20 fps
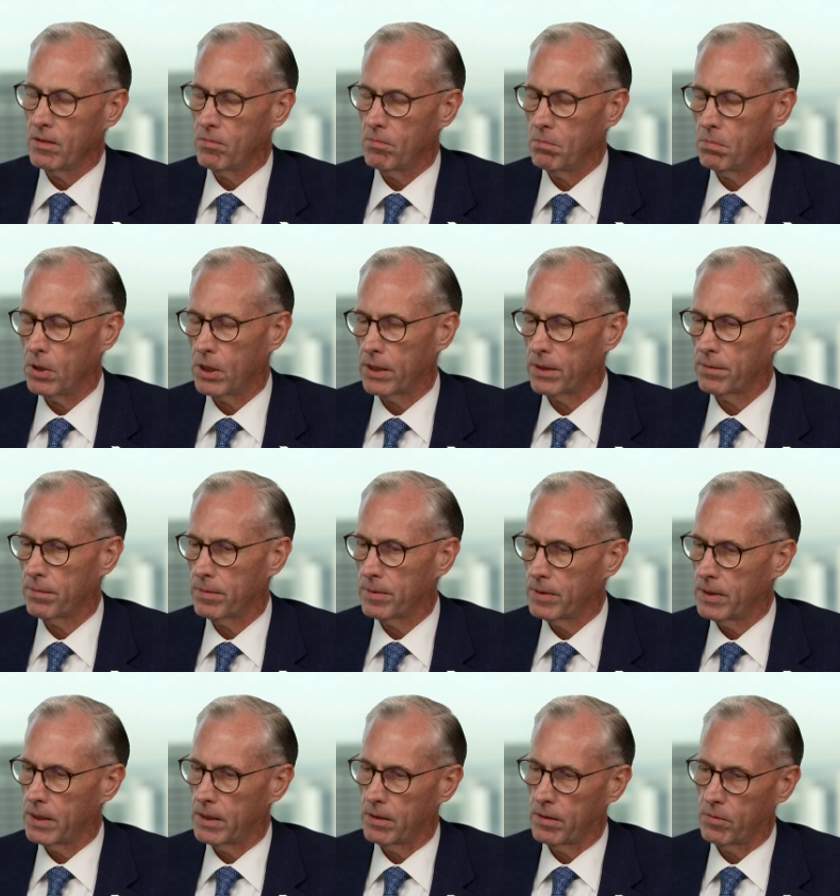but
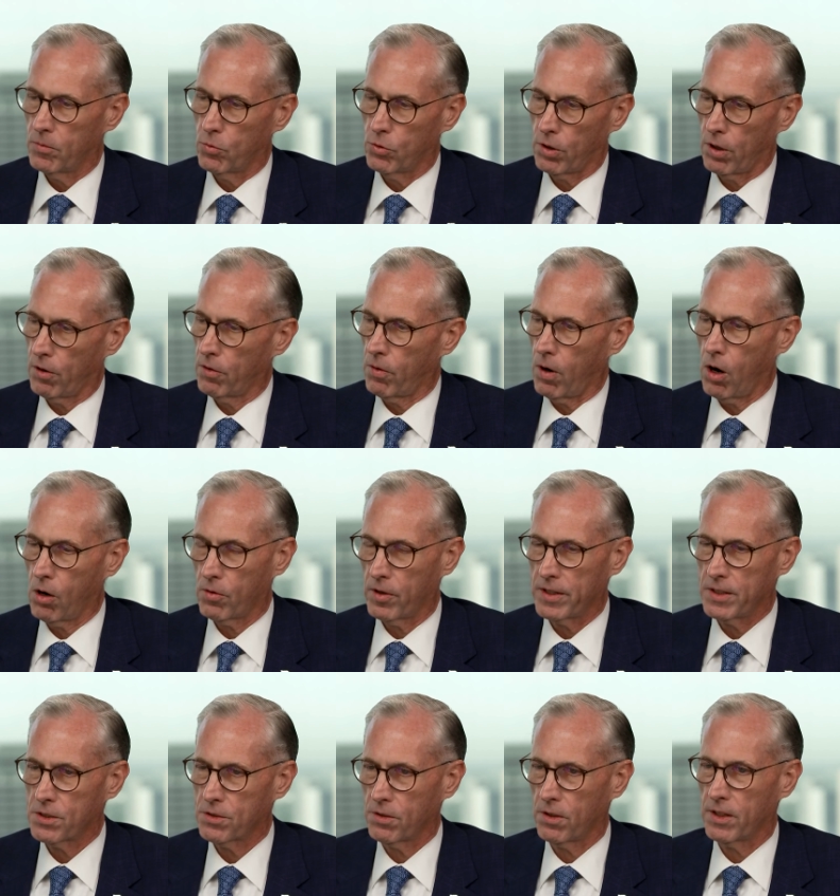uh, we're
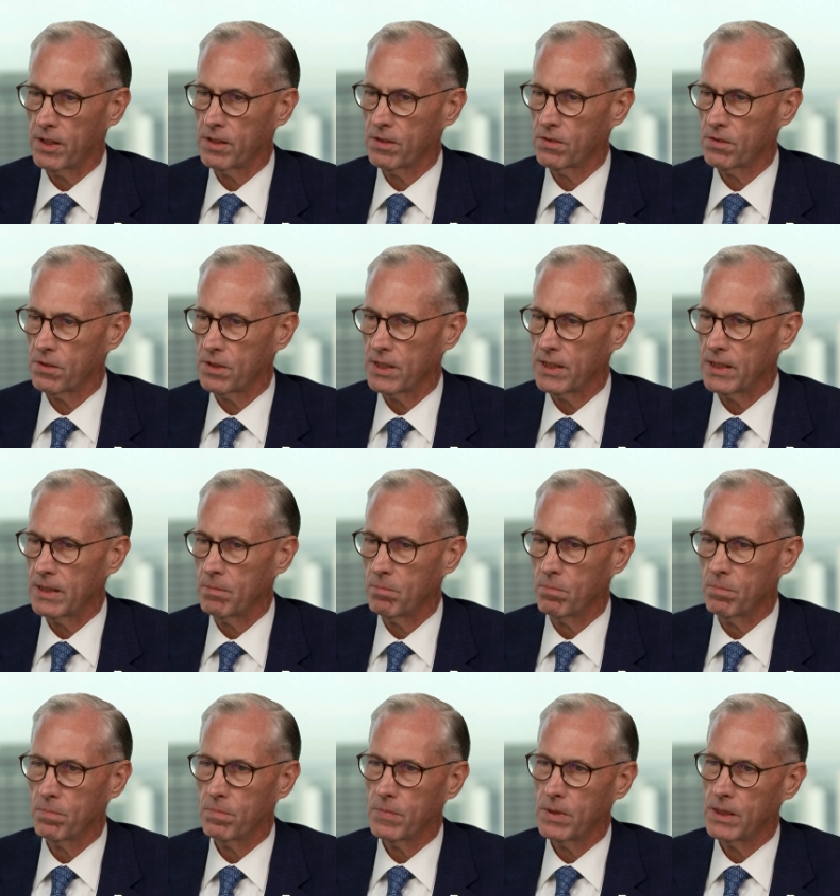already starting to see
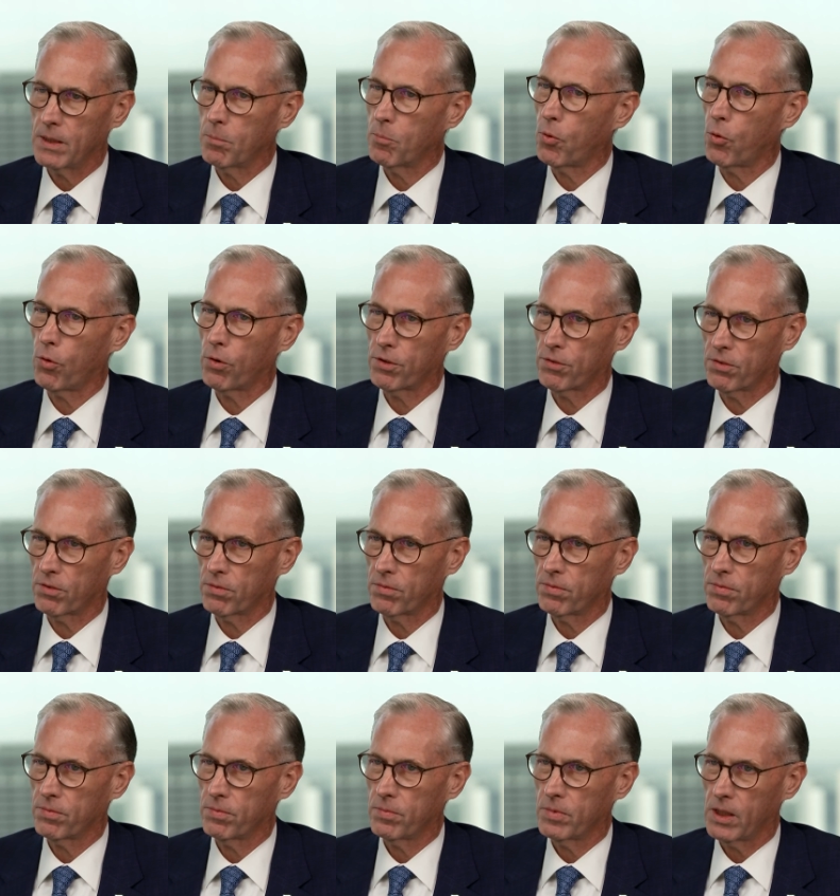imports
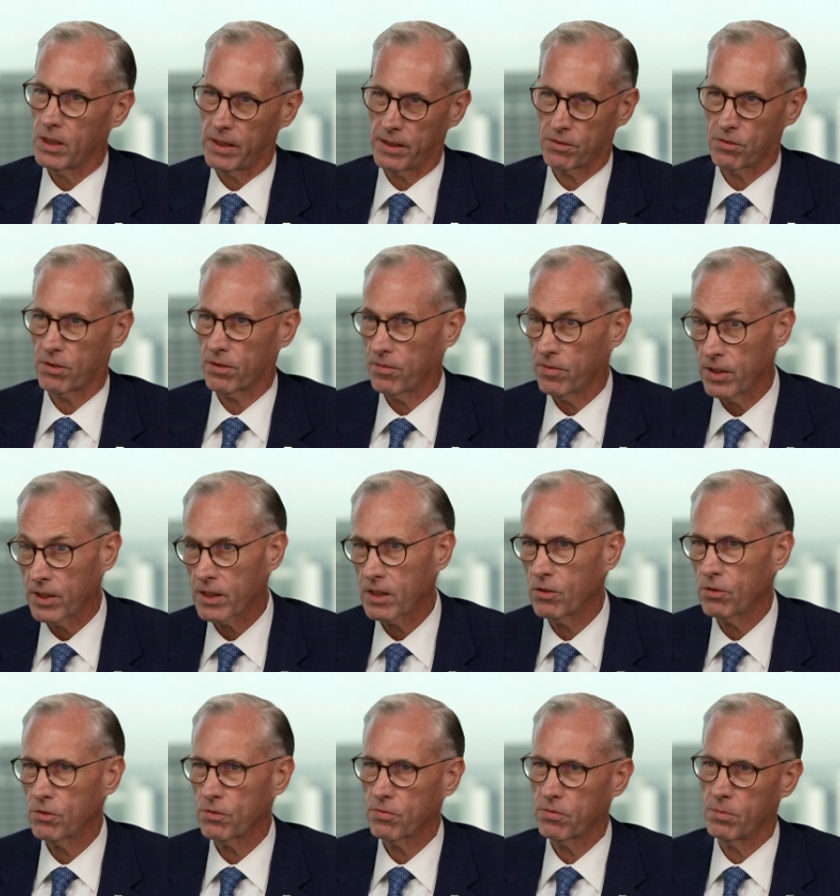of electric
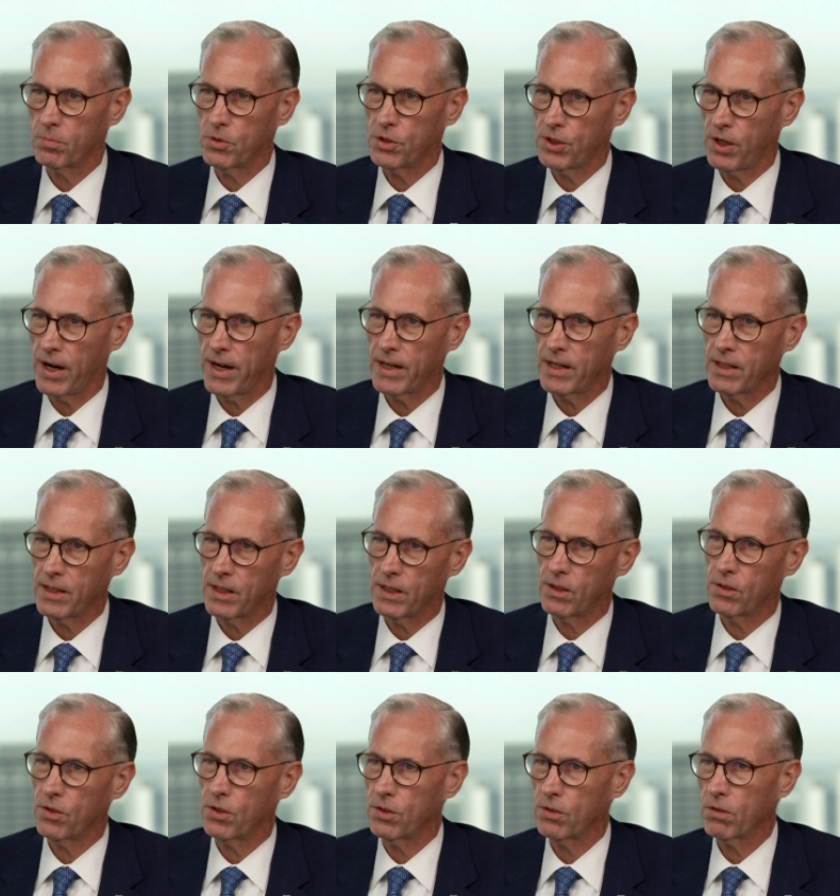vehicles from China
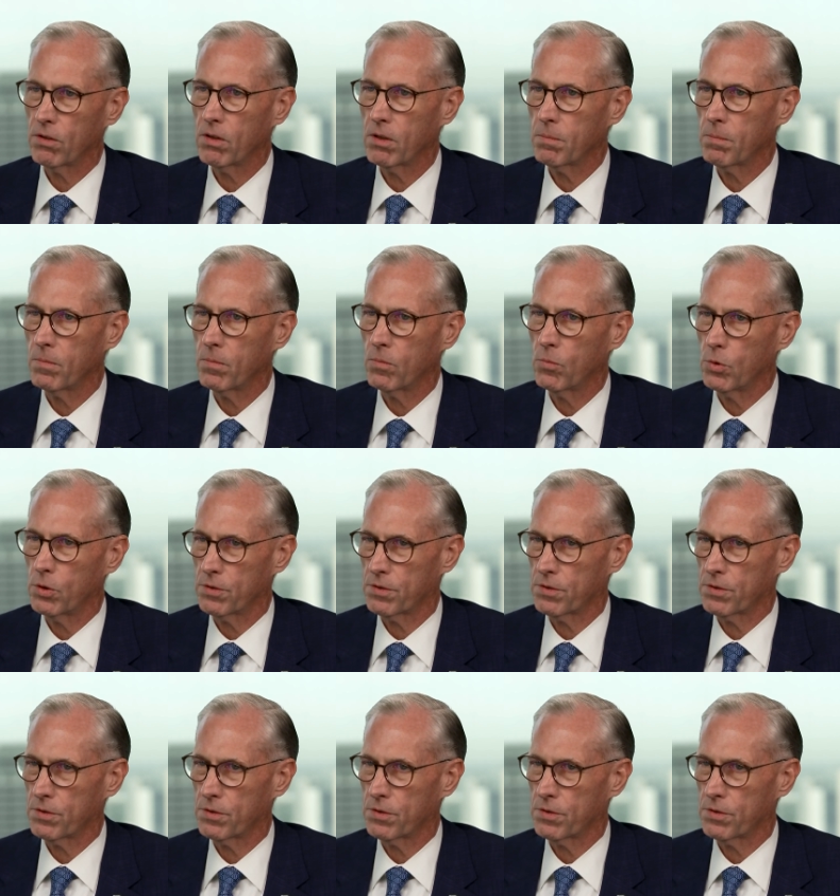into Europe. We're